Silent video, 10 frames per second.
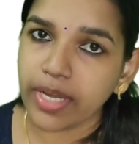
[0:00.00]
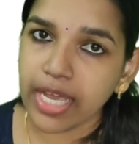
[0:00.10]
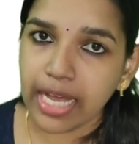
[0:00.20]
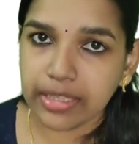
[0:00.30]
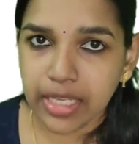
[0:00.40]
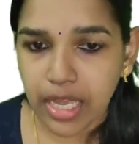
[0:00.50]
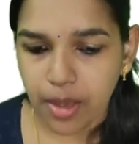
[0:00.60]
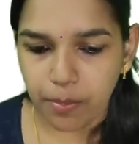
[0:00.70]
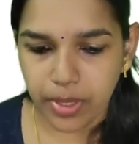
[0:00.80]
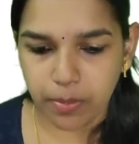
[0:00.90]
by Adi
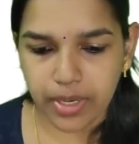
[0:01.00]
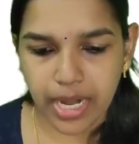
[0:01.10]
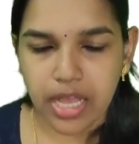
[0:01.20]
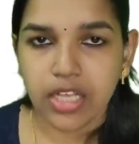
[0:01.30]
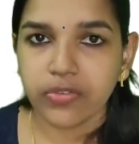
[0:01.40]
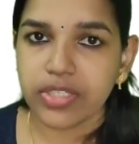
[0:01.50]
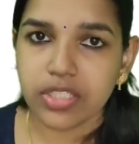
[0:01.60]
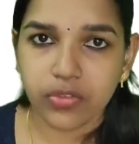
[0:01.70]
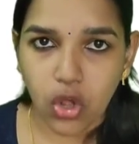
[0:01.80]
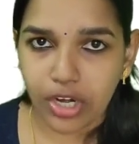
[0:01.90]
Brahmana, such
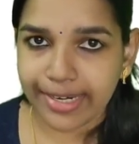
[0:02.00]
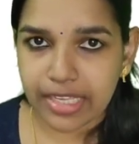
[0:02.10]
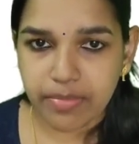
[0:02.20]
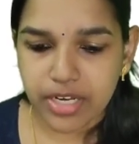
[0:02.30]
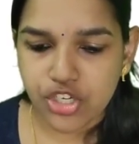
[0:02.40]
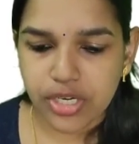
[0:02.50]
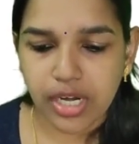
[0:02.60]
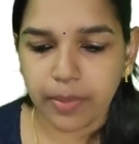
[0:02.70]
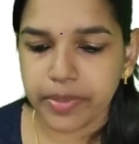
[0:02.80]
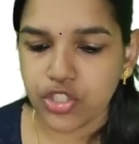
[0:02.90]
as already
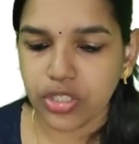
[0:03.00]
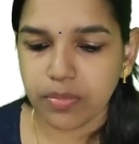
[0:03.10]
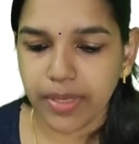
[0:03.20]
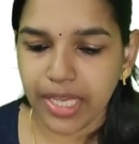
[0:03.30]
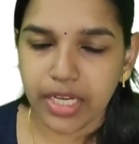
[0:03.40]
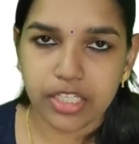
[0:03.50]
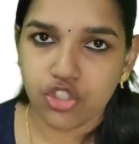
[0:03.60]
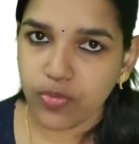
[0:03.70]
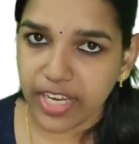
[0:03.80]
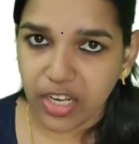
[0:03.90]
mentioned Apachi, Meha,
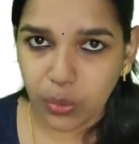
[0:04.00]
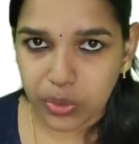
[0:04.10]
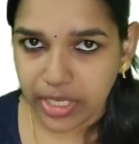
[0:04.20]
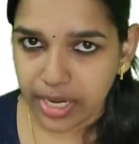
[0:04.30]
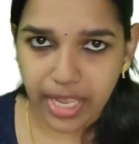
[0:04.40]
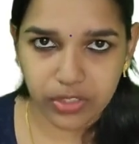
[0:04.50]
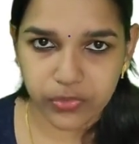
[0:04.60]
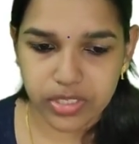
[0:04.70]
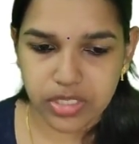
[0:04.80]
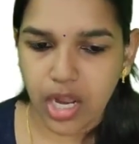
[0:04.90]
Jvara, Uttara,
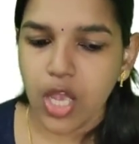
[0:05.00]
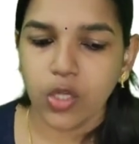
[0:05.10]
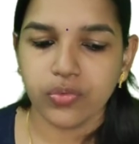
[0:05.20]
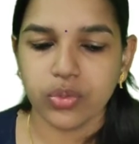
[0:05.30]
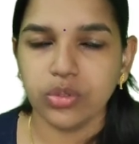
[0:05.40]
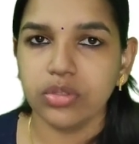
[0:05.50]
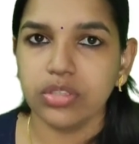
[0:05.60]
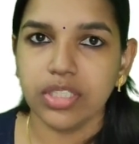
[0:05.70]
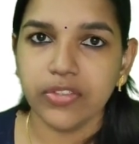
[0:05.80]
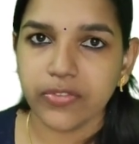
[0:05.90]
etc. So
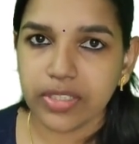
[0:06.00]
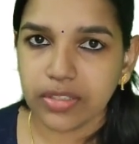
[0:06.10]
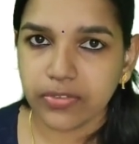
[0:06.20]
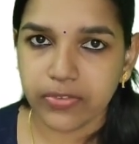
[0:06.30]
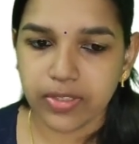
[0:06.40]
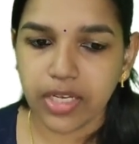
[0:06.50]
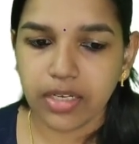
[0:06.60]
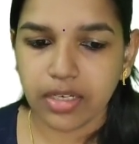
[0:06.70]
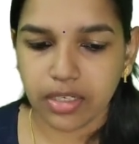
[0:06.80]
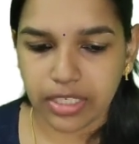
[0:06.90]
this is
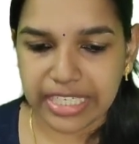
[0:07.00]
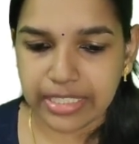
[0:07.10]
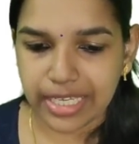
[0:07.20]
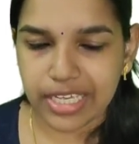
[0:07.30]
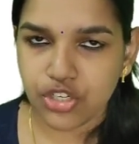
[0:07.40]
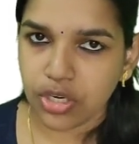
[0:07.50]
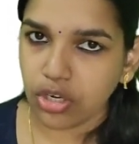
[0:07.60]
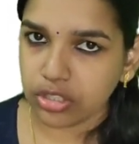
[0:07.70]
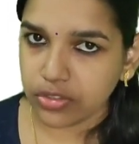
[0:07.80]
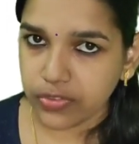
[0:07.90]
the indication,
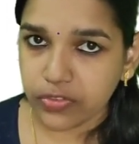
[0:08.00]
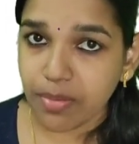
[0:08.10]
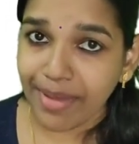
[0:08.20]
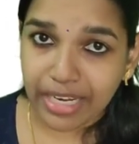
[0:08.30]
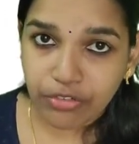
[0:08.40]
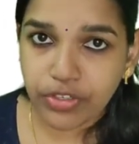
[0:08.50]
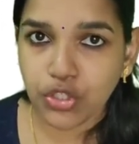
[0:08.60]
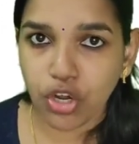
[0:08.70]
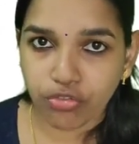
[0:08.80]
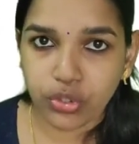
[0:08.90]
or this is the
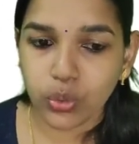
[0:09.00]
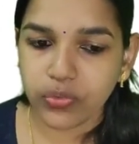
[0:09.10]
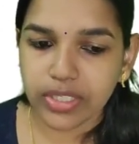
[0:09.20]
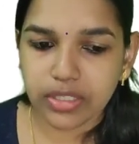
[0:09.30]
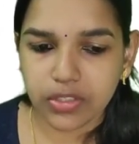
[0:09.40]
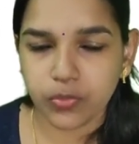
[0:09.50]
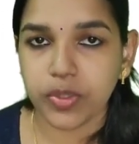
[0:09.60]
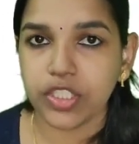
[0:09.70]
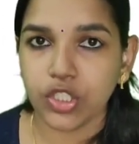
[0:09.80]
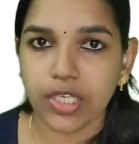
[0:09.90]
benefit of using this
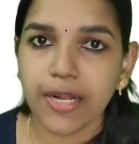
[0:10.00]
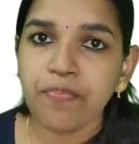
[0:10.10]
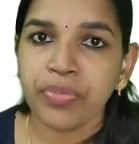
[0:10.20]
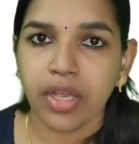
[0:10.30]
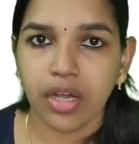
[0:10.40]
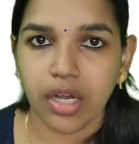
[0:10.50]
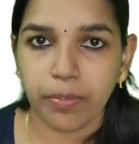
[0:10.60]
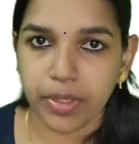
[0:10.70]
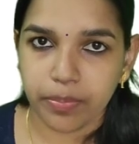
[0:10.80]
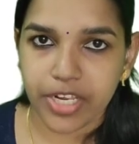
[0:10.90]
particular
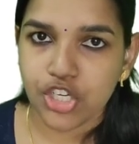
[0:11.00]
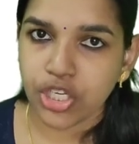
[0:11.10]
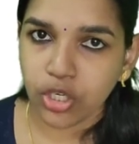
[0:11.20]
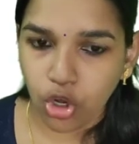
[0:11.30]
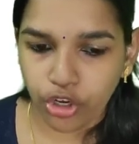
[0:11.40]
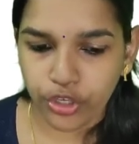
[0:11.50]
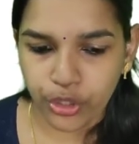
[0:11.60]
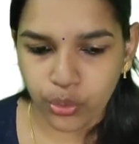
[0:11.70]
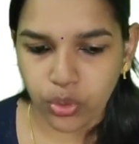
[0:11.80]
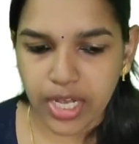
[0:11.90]
preparation or
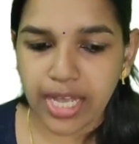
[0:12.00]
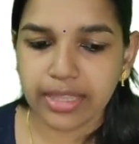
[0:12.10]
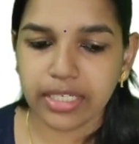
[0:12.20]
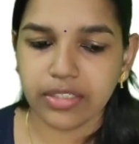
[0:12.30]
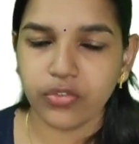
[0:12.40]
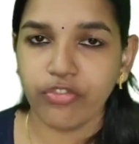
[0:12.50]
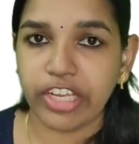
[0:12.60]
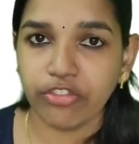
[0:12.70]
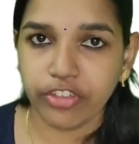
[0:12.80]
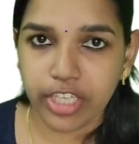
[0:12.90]
yoga. That is,
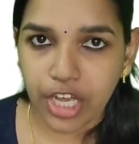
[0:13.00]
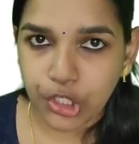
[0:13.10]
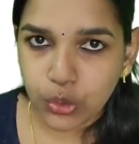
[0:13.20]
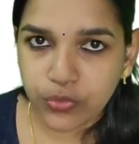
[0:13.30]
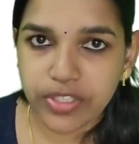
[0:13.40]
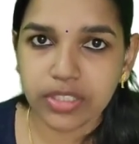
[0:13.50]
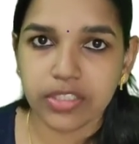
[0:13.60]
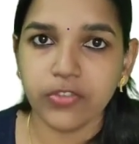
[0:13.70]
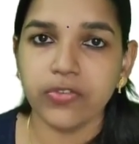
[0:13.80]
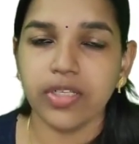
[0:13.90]
when we are using
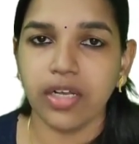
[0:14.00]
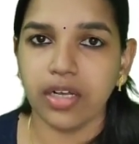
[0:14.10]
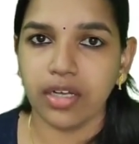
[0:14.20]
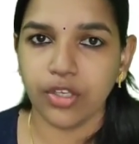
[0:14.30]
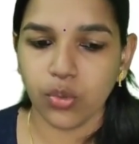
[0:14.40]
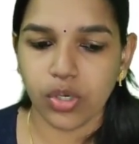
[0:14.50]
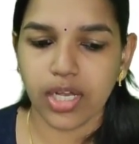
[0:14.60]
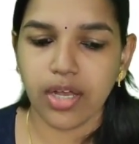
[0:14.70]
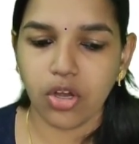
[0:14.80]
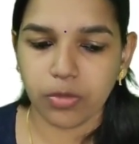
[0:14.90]
this
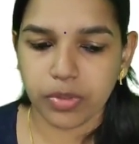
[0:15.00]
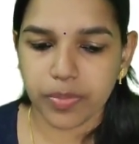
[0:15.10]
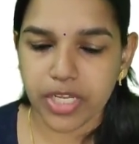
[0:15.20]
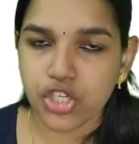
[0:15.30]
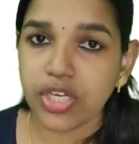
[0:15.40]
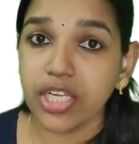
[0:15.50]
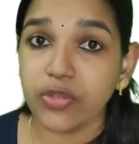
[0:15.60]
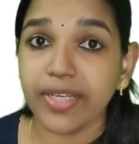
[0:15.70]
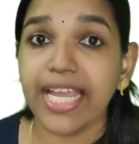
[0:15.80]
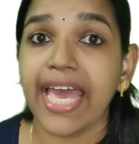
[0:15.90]
yoga or preparation,
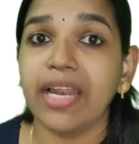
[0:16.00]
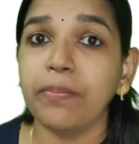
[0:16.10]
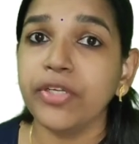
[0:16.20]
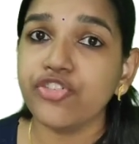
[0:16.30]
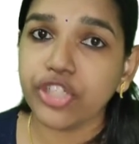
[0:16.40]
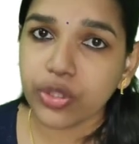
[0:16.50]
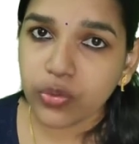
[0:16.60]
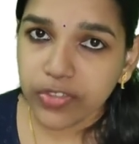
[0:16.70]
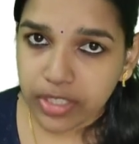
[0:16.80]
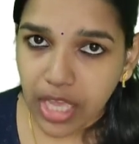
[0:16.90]
it will help in
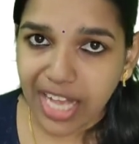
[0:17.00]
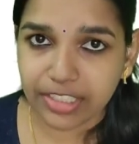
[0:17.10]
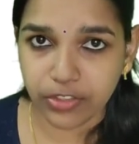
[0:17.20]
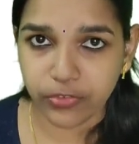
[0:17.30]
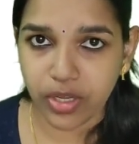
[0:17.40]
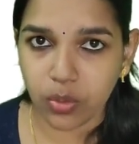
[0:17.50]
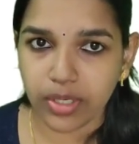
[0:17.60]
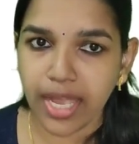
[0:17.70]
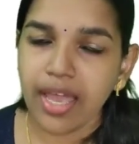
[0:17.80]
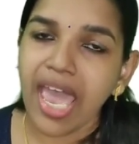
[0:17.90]
reducing the
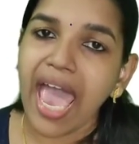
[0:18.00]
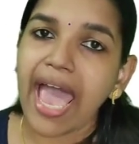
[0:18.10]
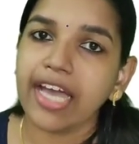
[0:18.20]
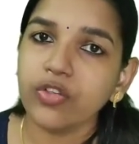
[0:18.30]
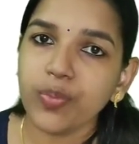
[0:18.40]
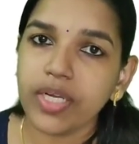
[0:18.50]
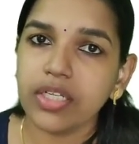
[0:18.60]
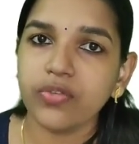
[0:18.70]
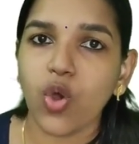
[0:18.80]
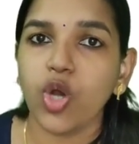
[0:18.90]
Adhisthaulya as
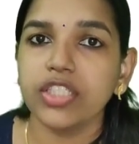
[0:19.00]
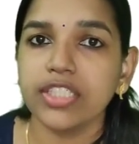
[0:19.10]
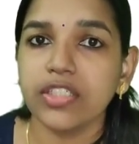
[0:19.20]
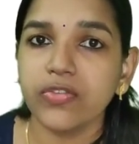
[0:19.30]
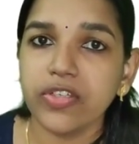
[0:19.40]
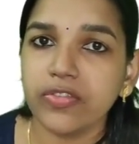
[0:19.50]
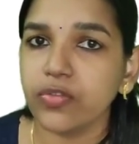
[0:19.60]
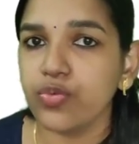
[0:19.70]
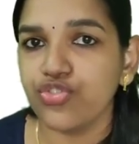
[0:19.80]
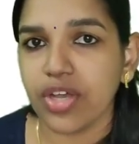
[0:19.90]
well as all the
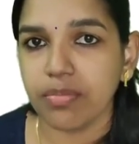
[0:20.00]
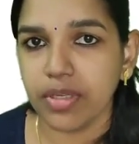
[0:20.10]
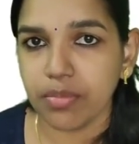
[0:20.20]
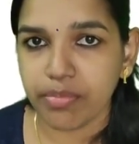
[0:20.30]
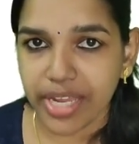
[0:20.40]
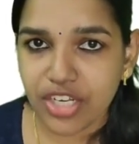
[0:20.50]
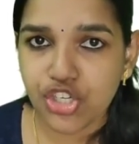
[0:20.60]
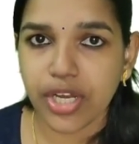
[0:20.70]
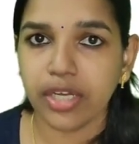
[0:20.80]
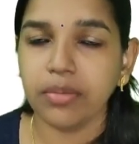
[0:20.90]
diseases which are being
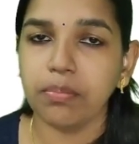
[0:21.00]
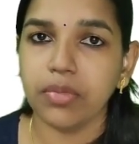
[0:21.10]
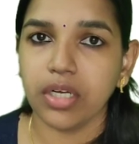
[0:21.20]
mentioned,